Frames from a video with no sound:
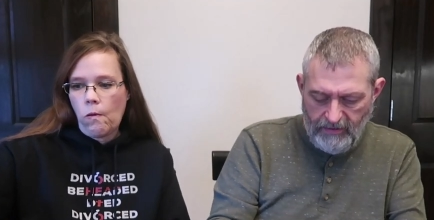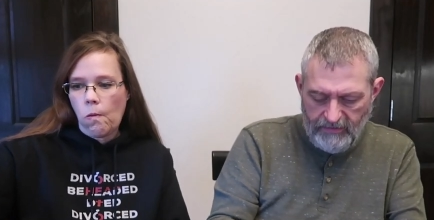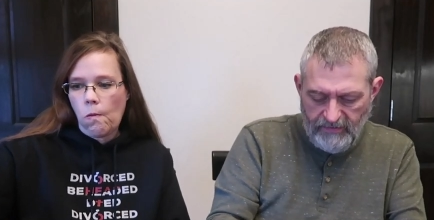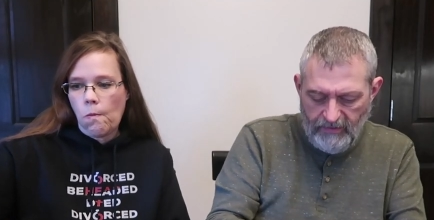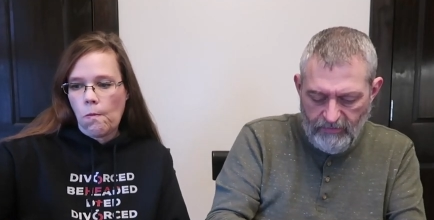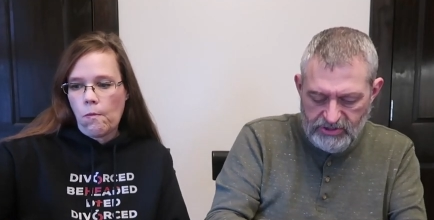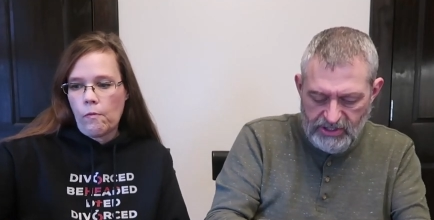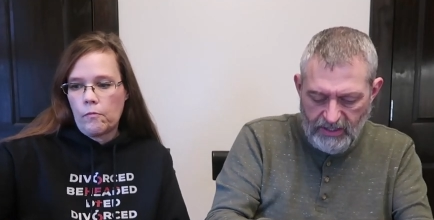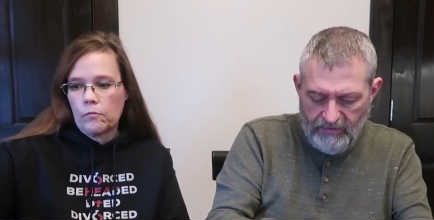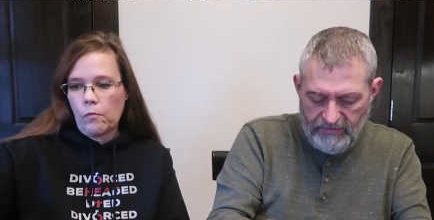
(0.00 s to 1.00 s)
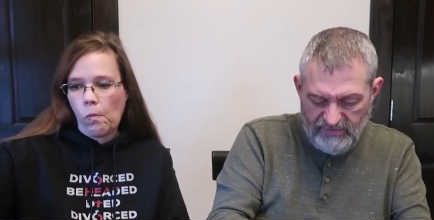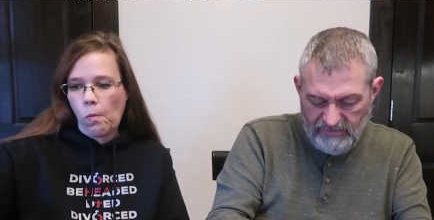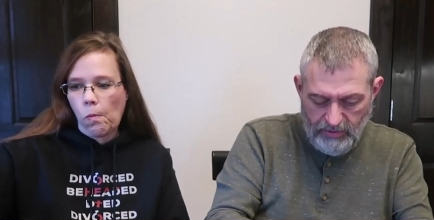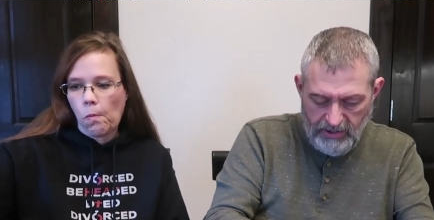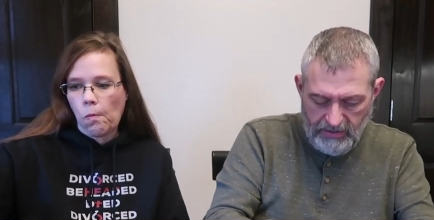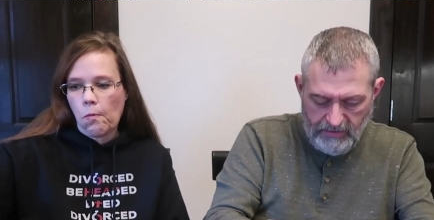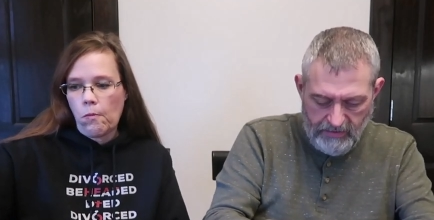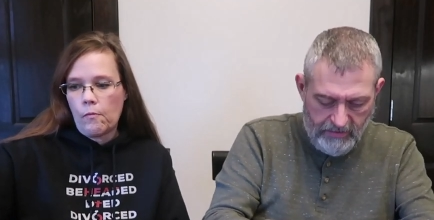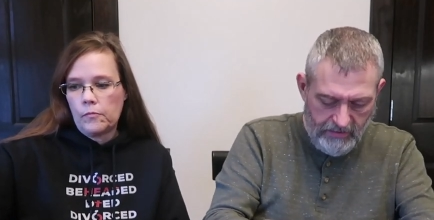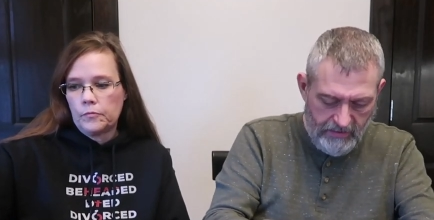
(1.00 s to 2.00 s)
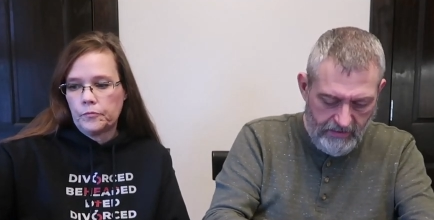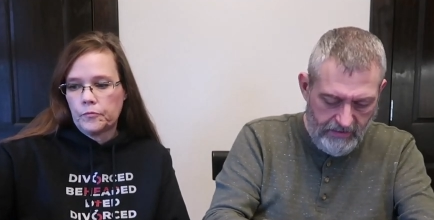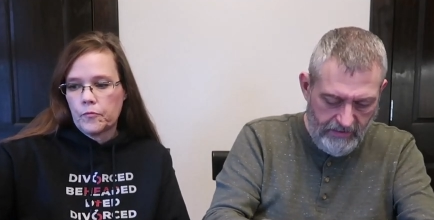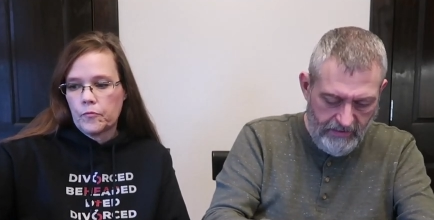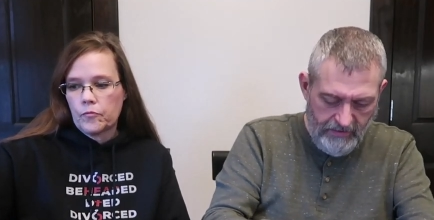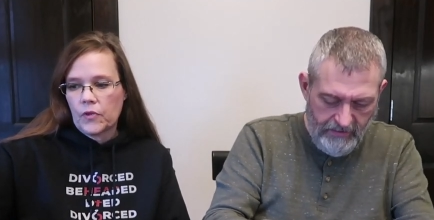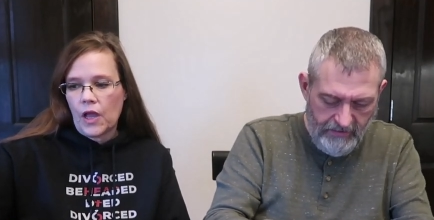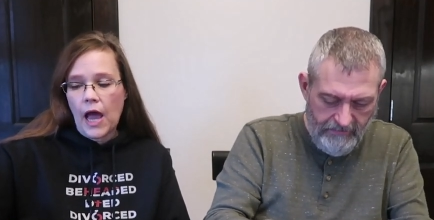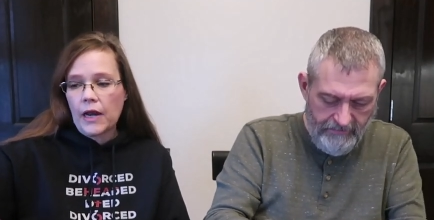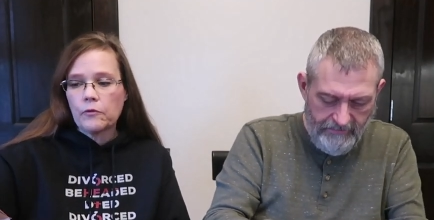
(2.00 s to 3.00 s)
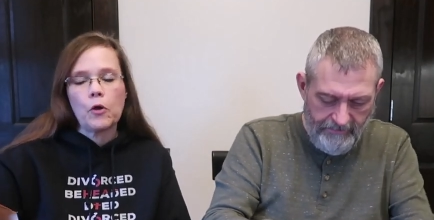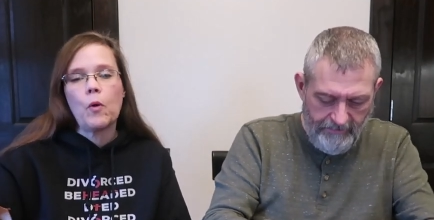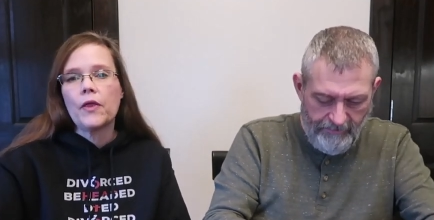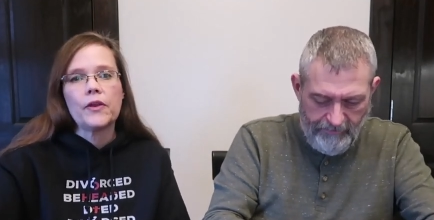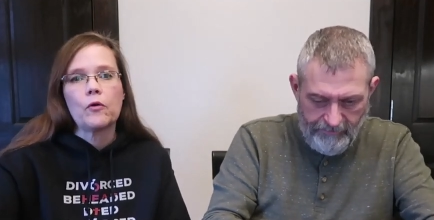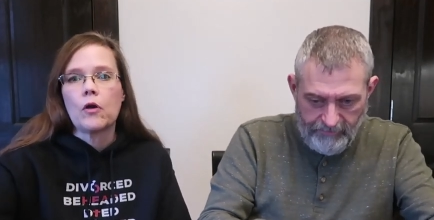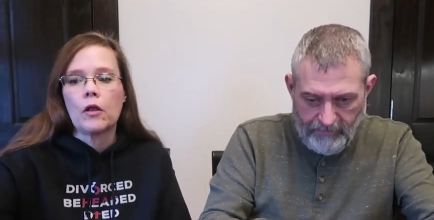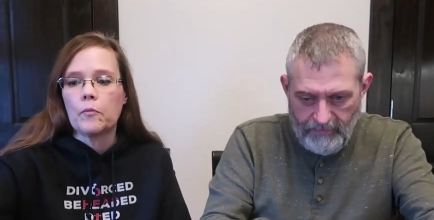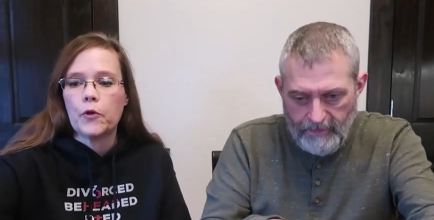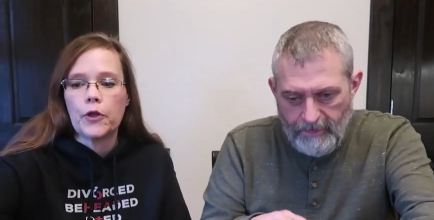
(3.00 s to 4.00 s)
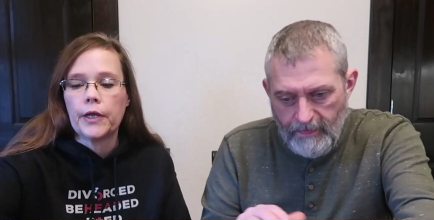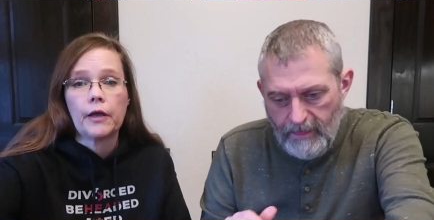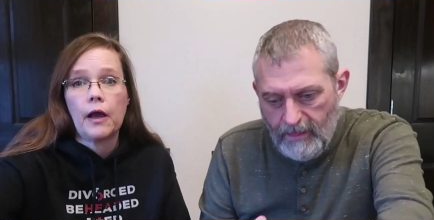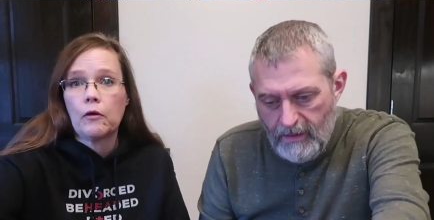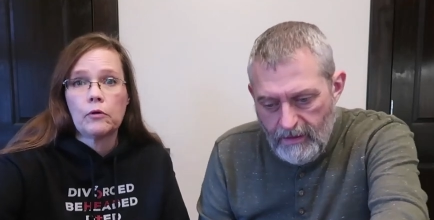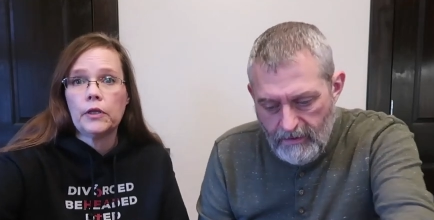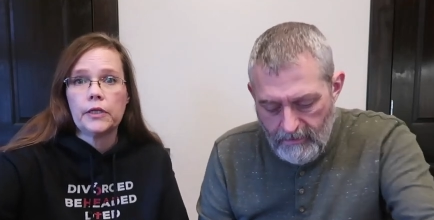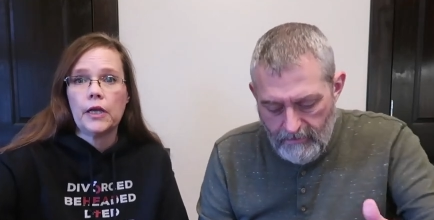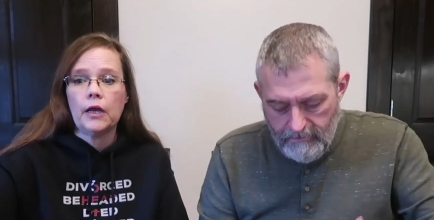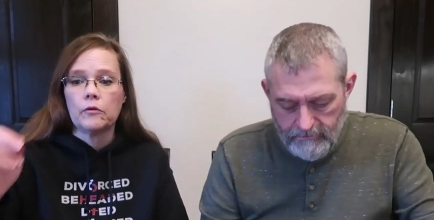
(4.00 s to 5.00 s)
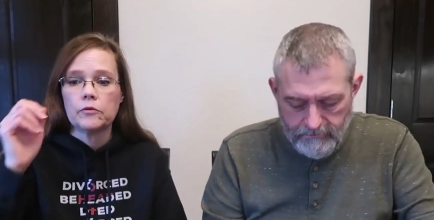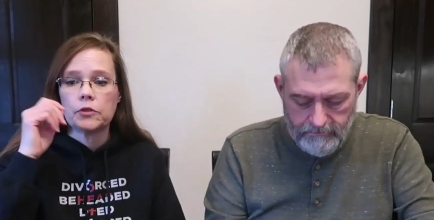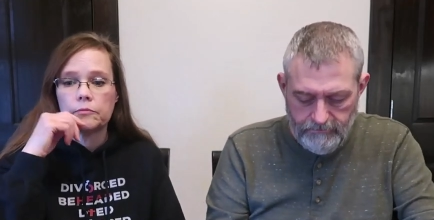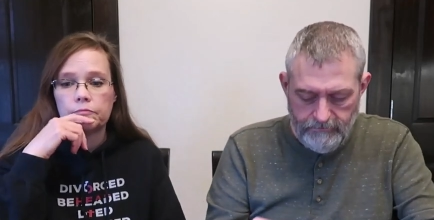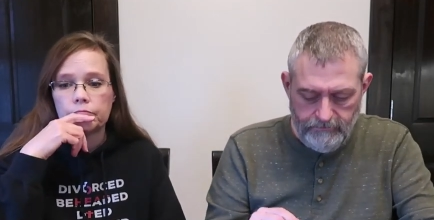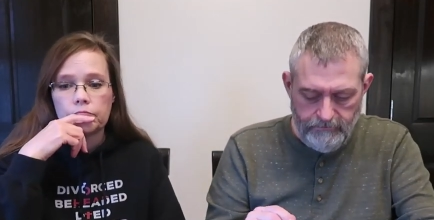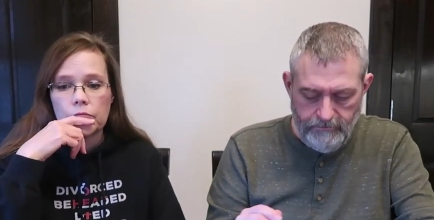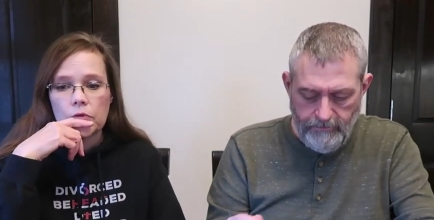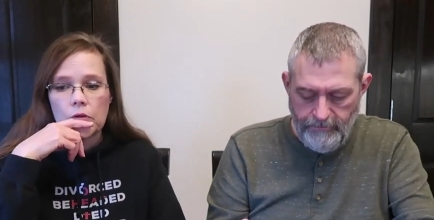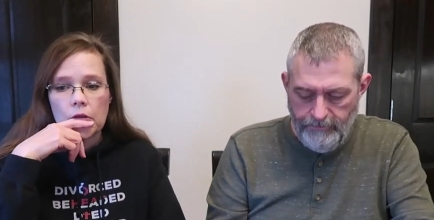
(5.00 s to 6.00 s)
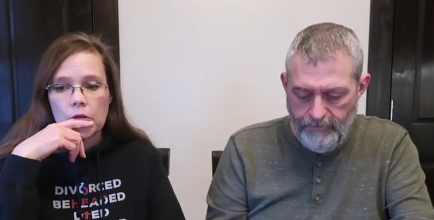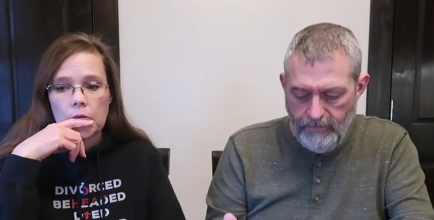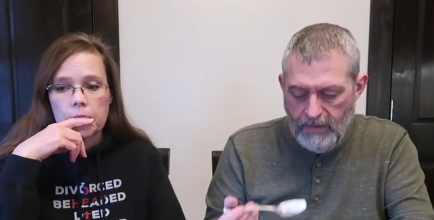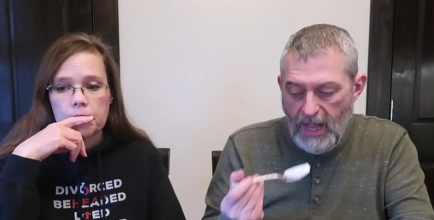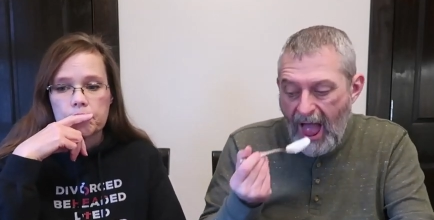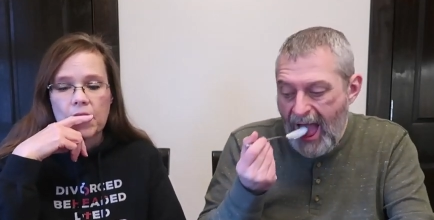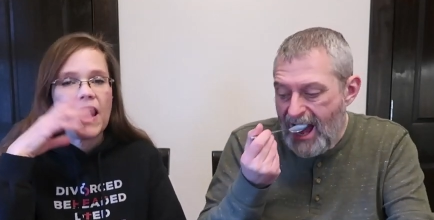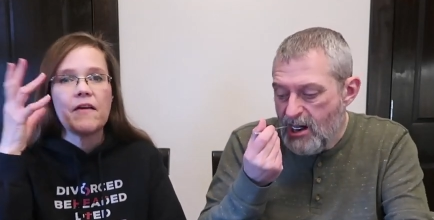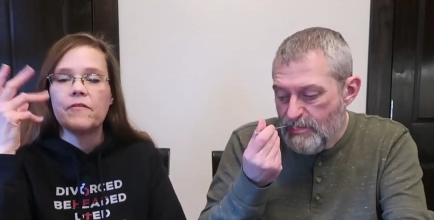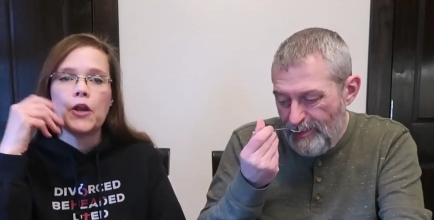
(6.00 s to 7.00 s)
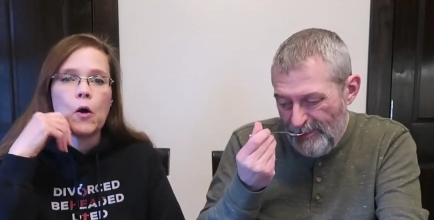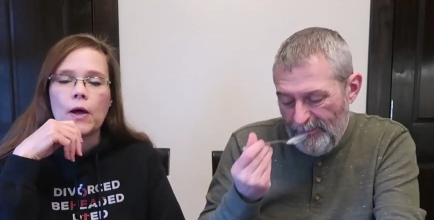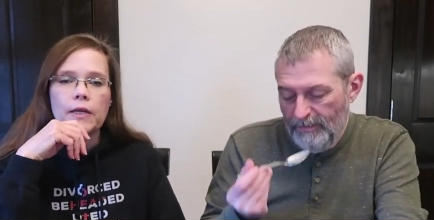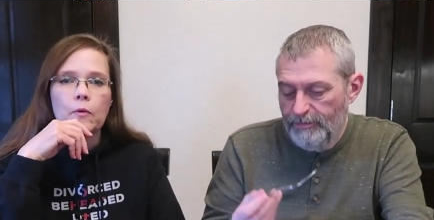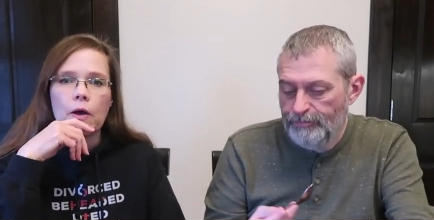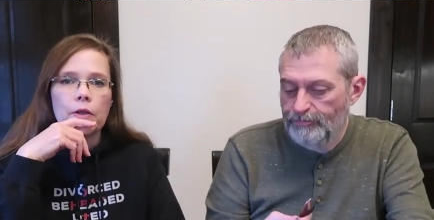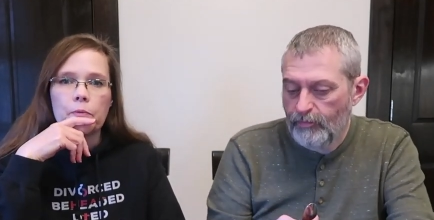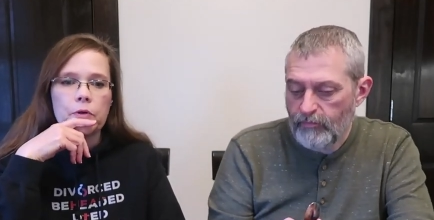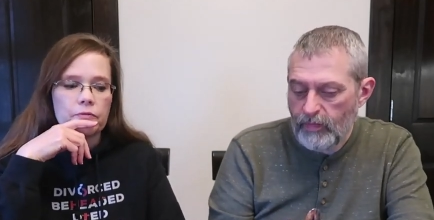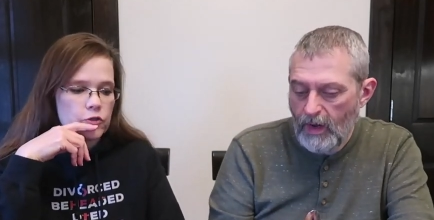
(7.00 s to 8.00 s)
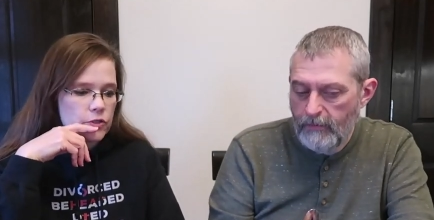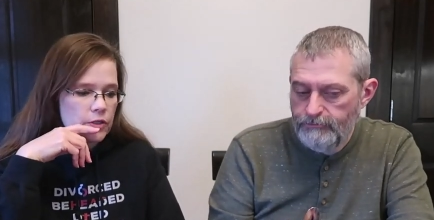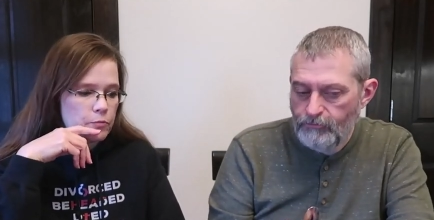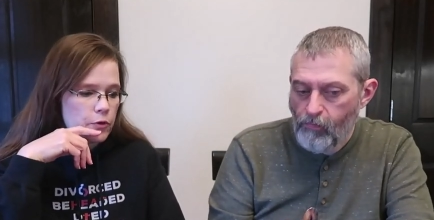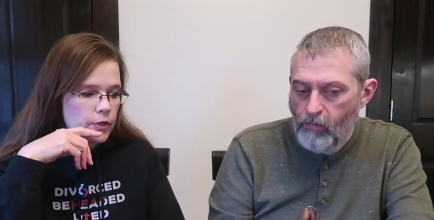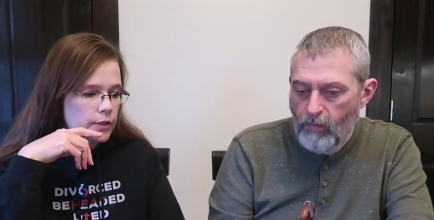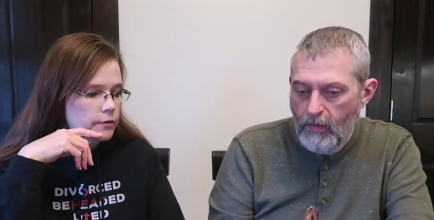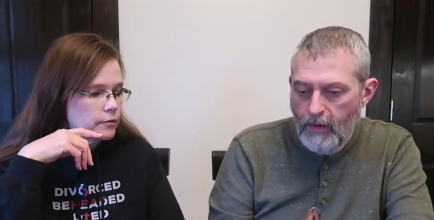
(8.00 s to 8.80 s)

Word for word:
Speaker 1: Because they don't want you to know it's just pudding.
Speaker 2: I don't know why they don't call it pudding. I really don't. I have no idea why they wouldn't have just said pudding.